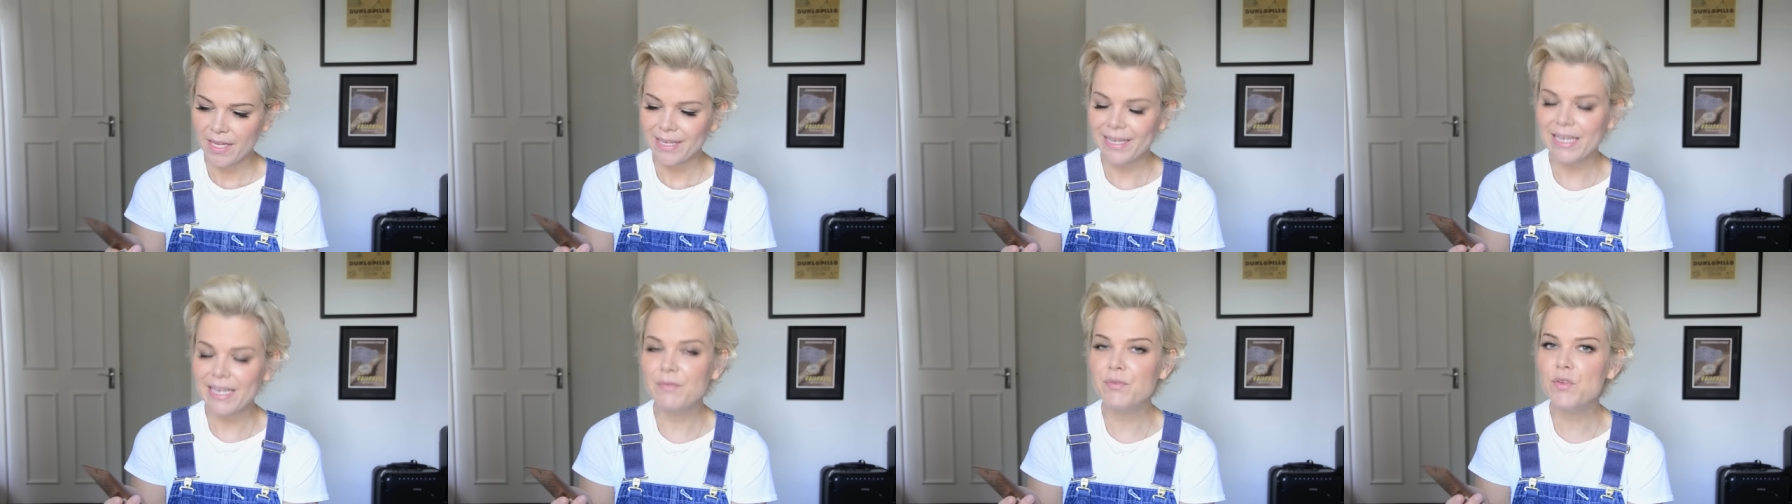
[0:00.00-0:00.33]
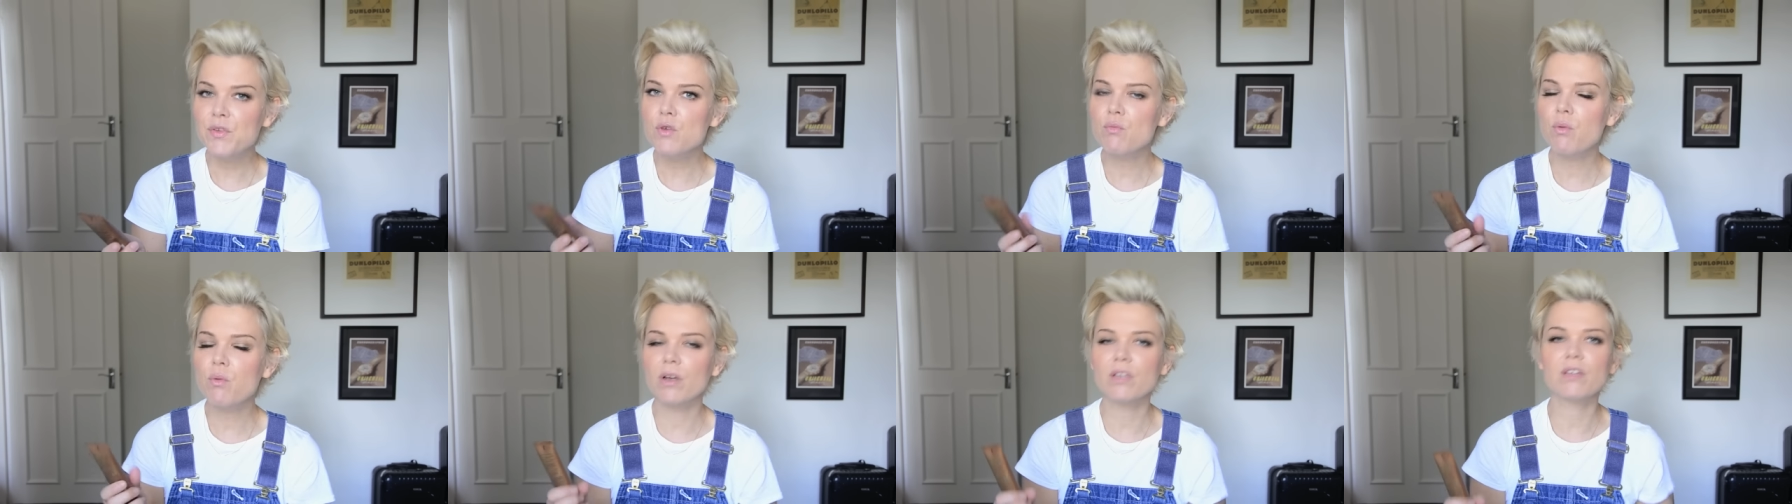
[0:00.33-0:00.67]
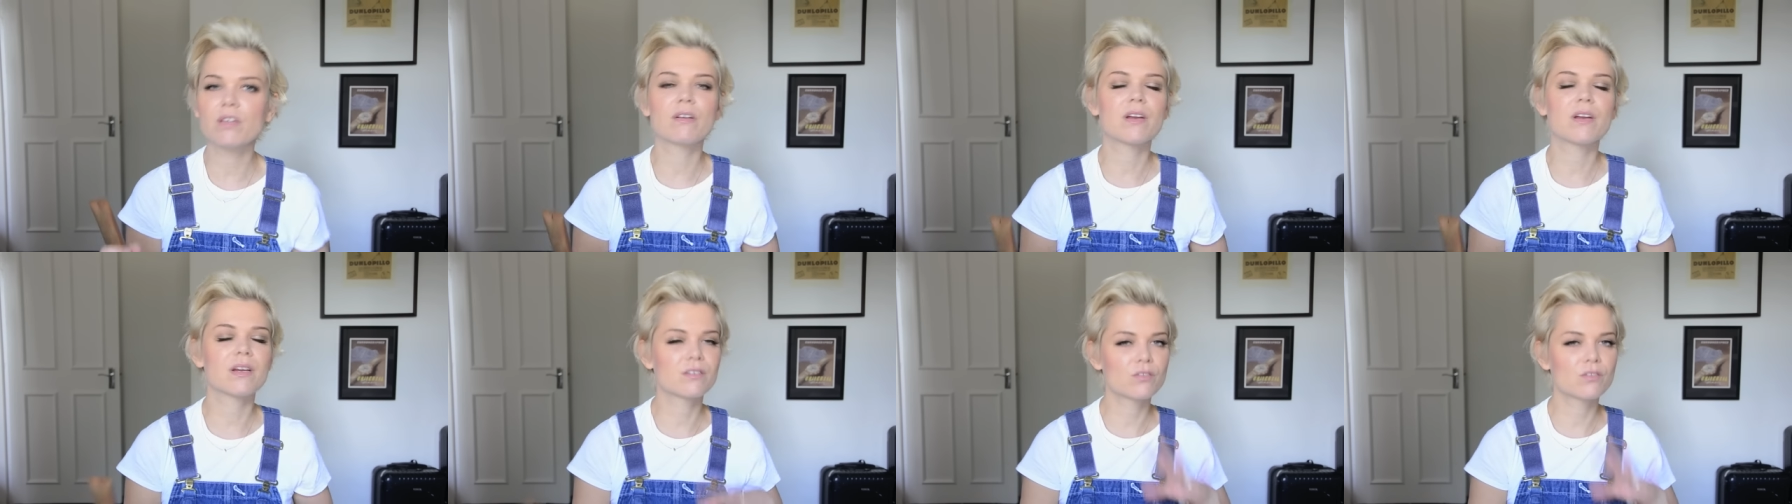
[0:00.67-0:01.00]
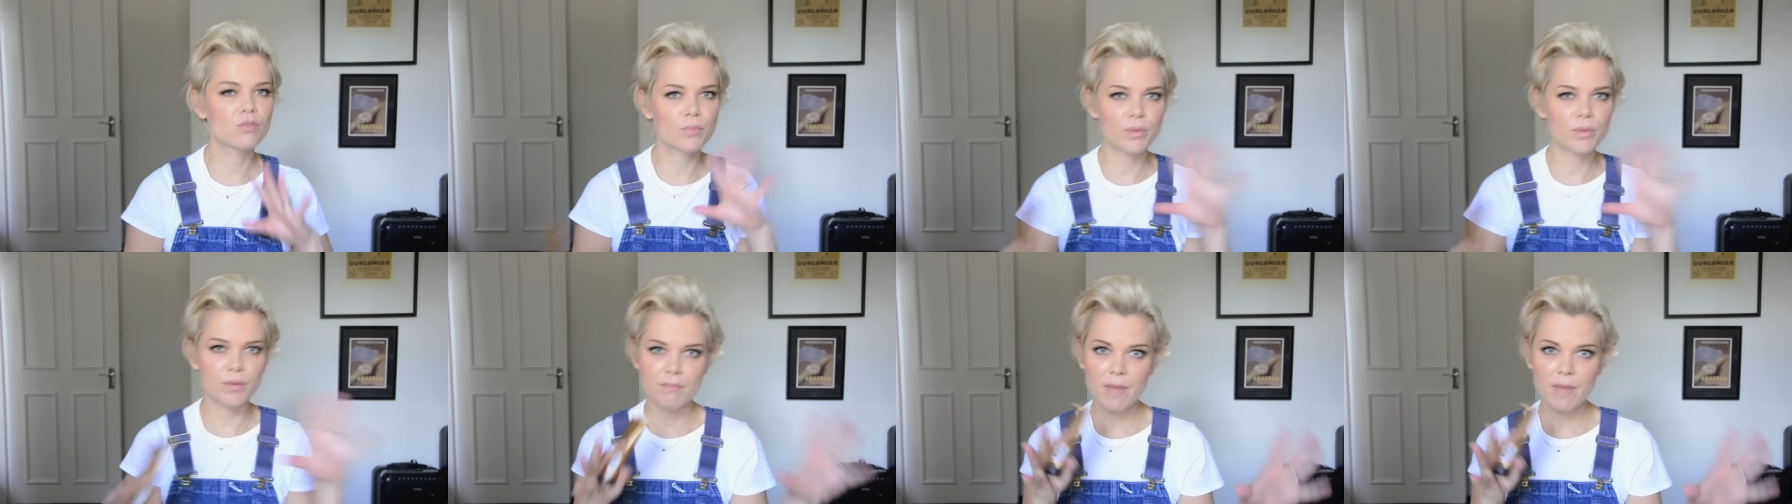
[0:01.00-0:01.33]
If you want your hair
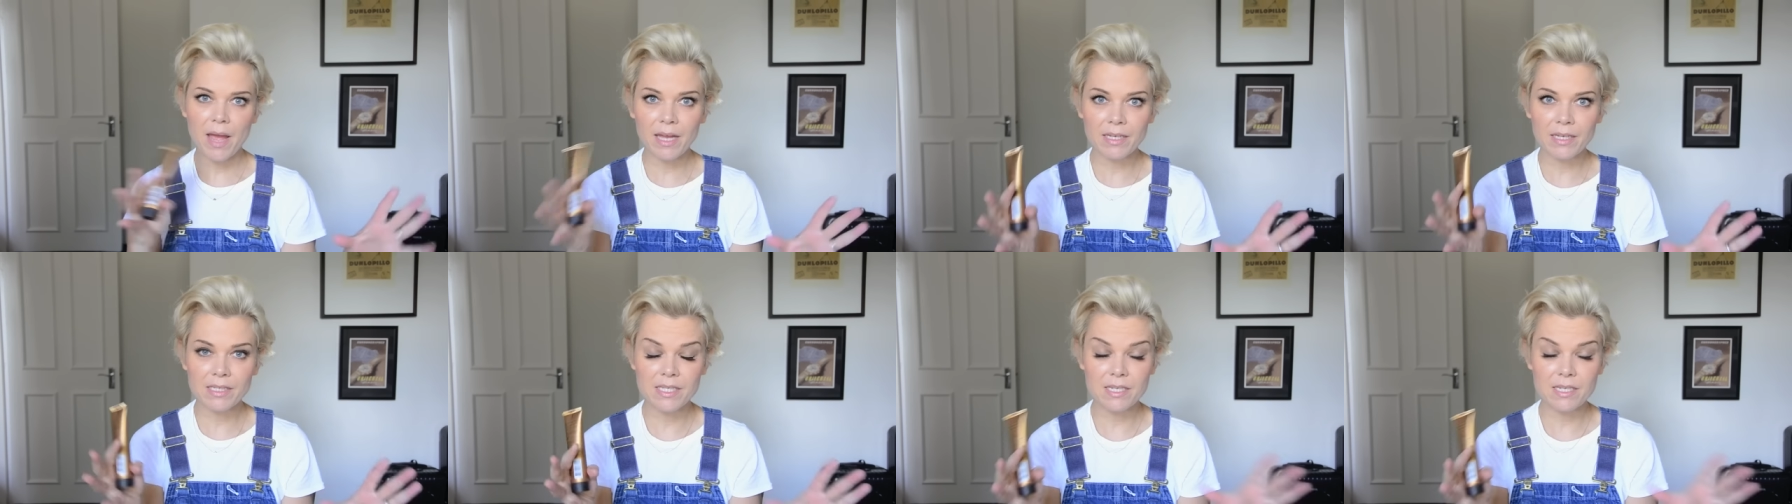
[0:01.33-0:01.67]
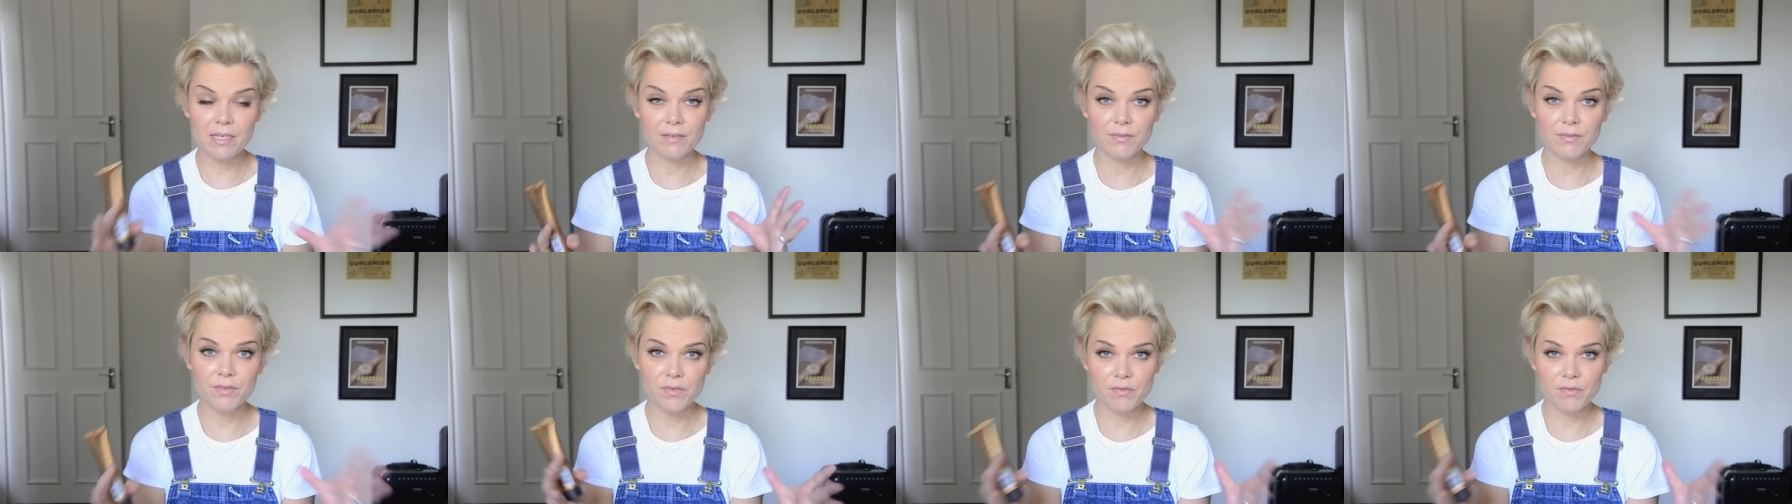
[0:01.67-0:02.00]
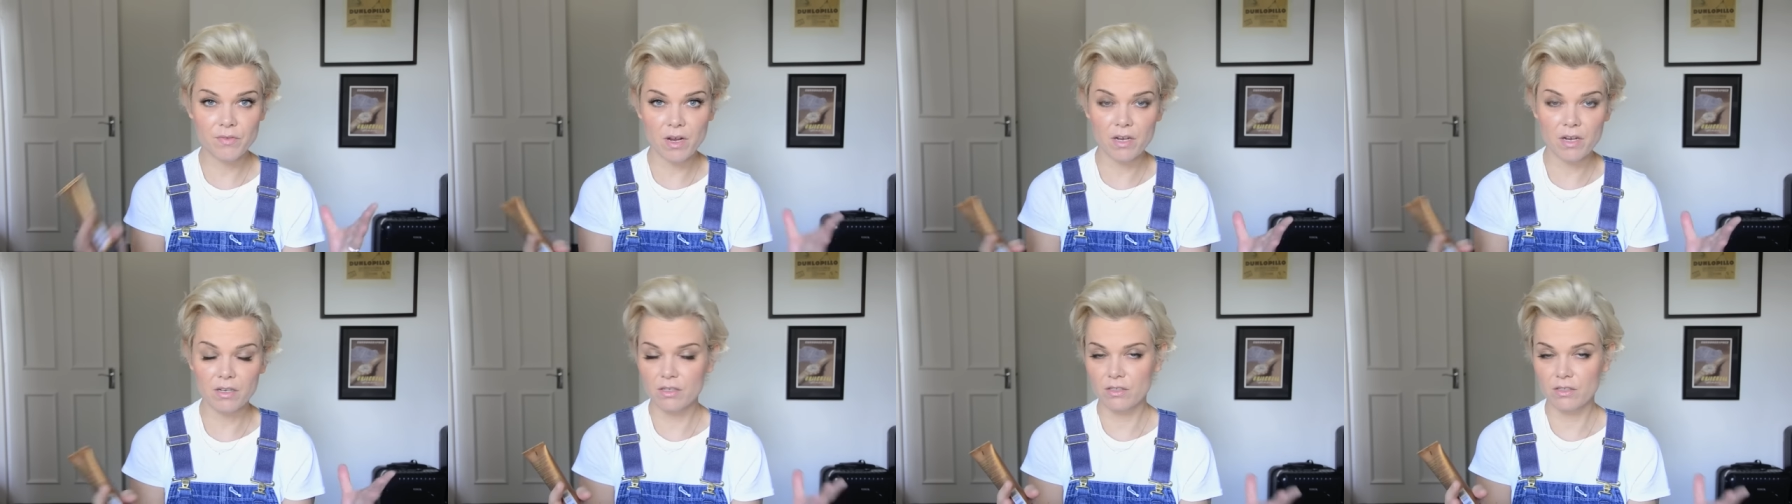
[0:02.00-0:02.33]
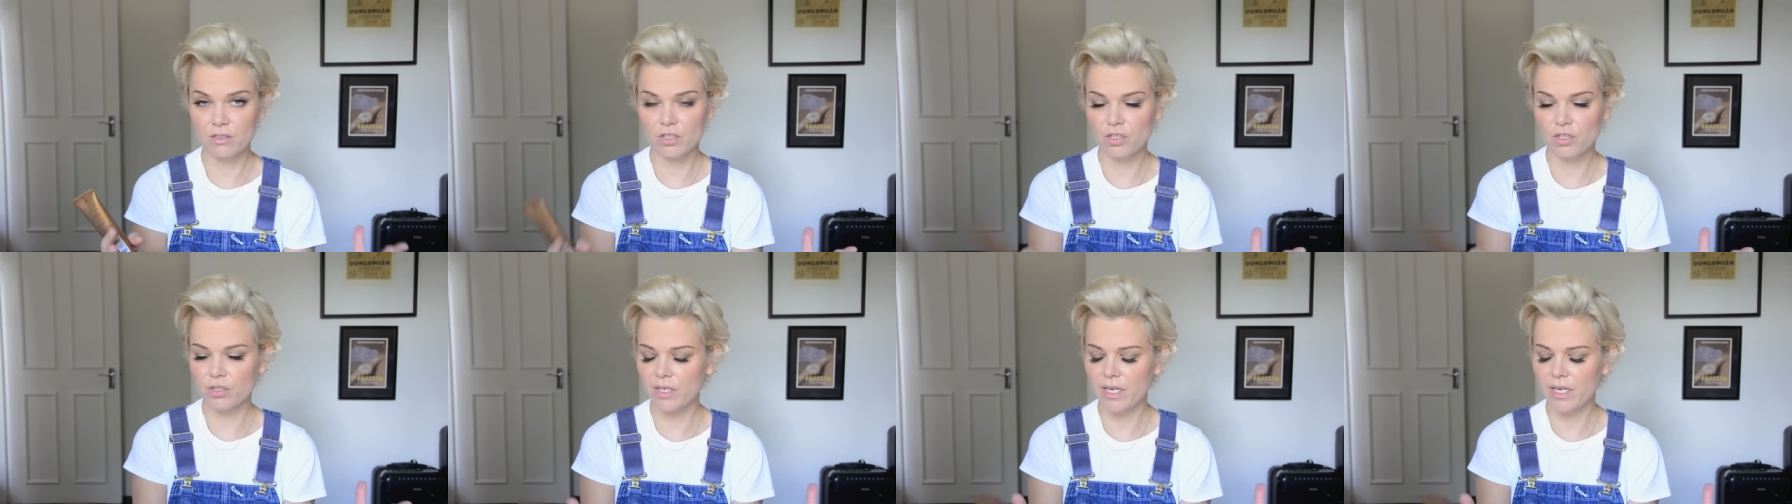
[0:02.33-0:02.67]
super matte, and if you've
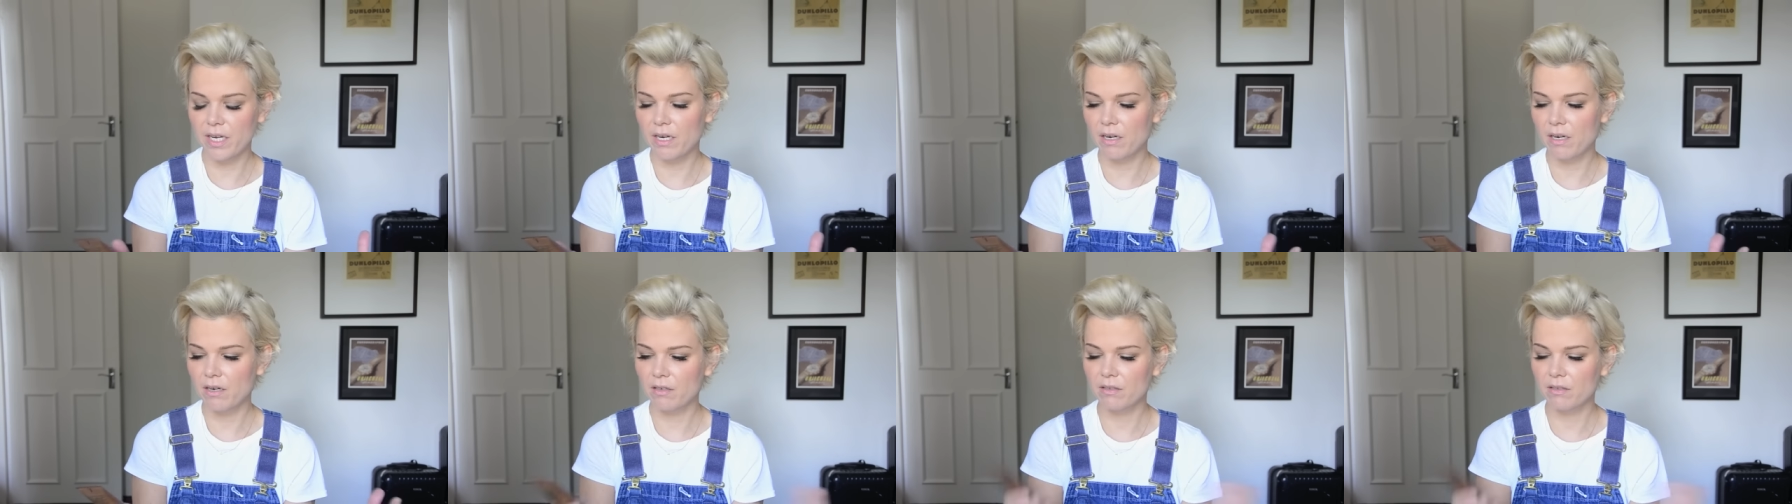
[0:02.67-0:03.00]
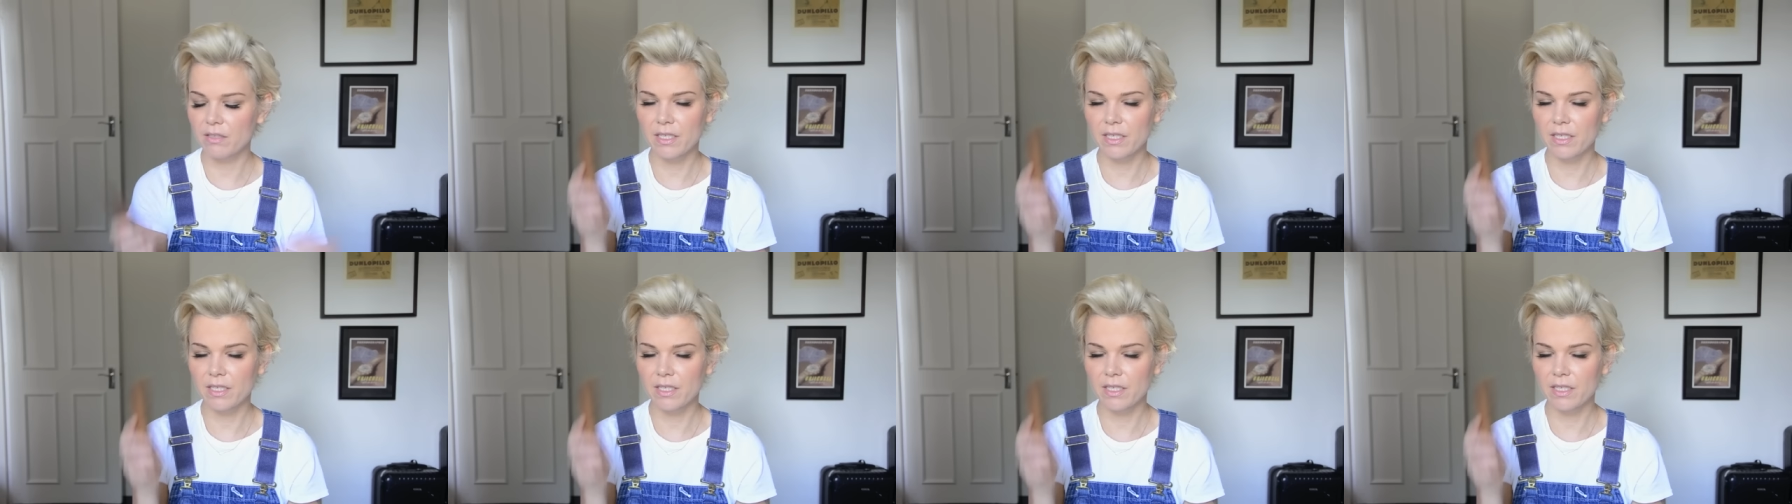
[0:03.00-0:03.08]
got short hair,